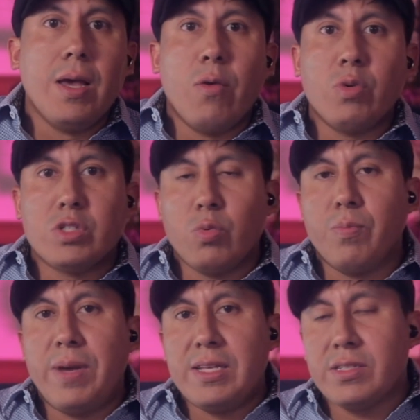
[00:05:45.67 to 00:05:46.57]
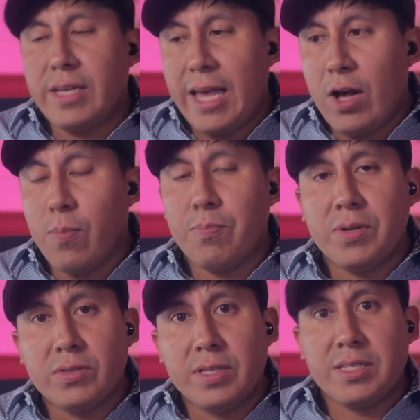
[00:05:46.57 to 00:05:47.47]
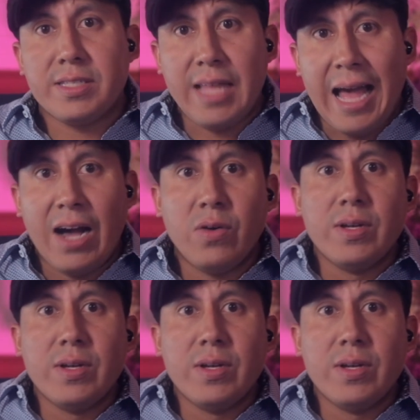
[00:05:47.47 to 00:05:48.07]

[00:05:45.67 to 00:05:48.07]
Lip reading: which will basically help build this DAO,